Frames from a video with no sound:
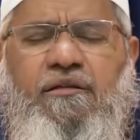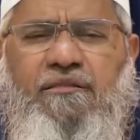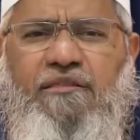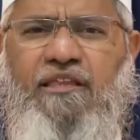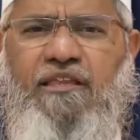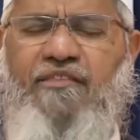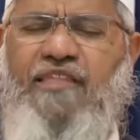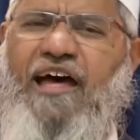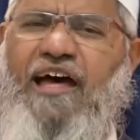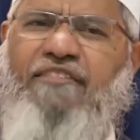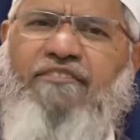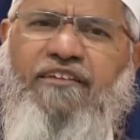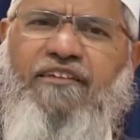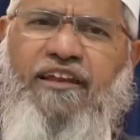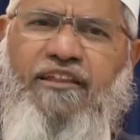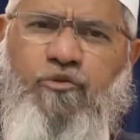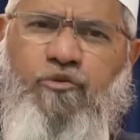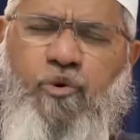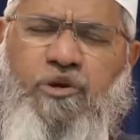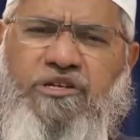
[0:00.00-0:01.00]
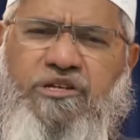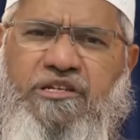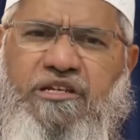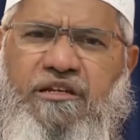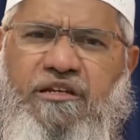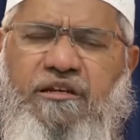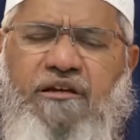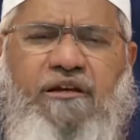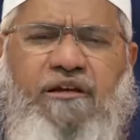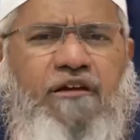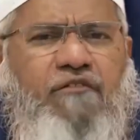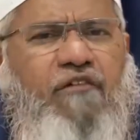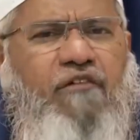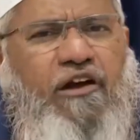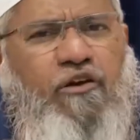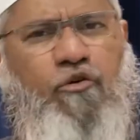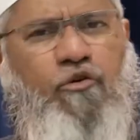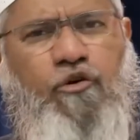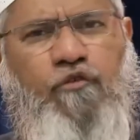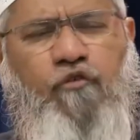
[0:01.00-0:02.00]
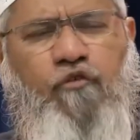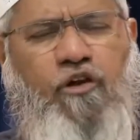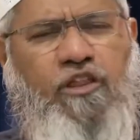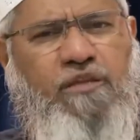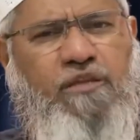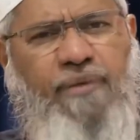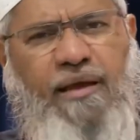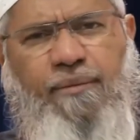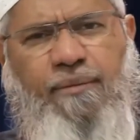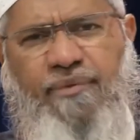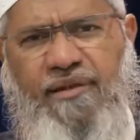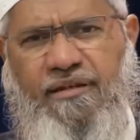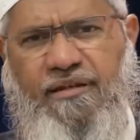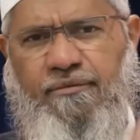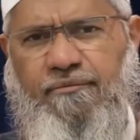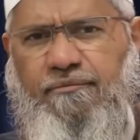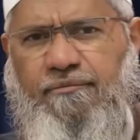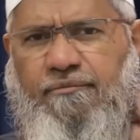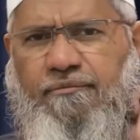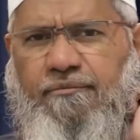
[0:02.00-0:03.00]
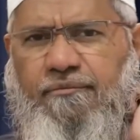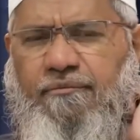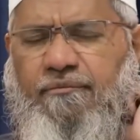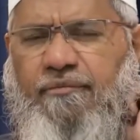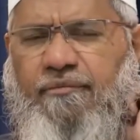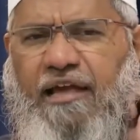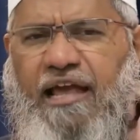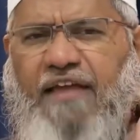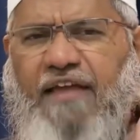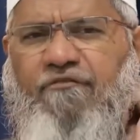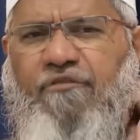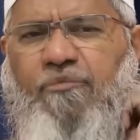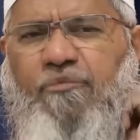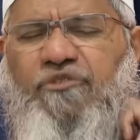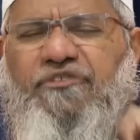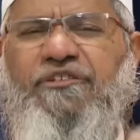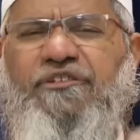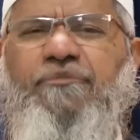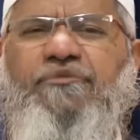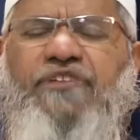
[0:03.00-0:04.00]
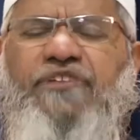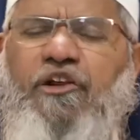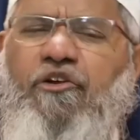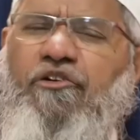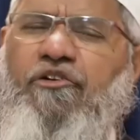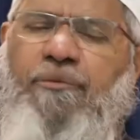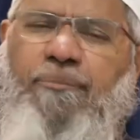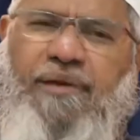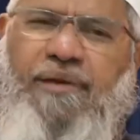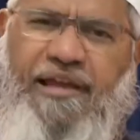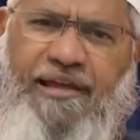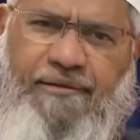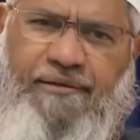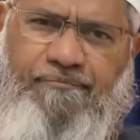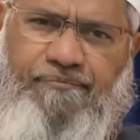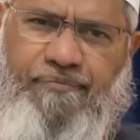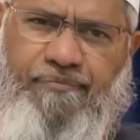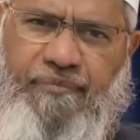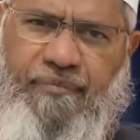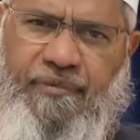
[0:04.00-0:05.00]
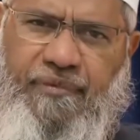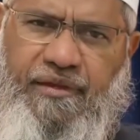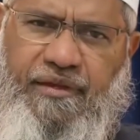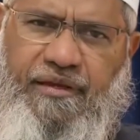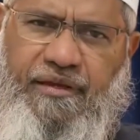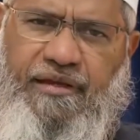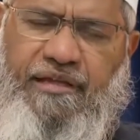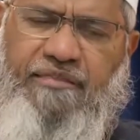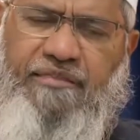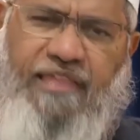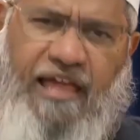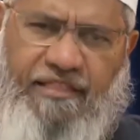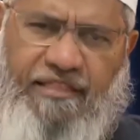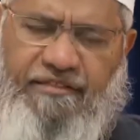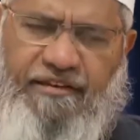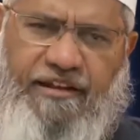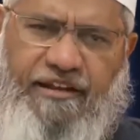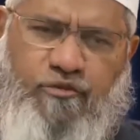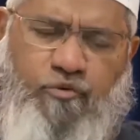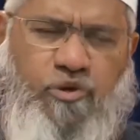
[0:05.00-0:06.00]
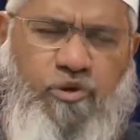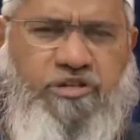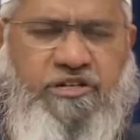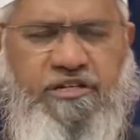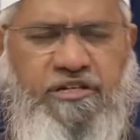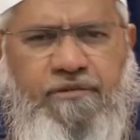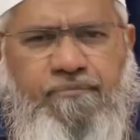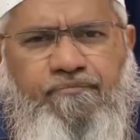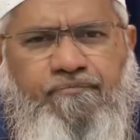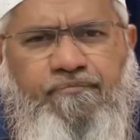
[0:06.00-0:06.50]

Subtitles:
Then they ask the next question. Why don't you follow the Bible? And Muslims cannot reply. They ask the next question.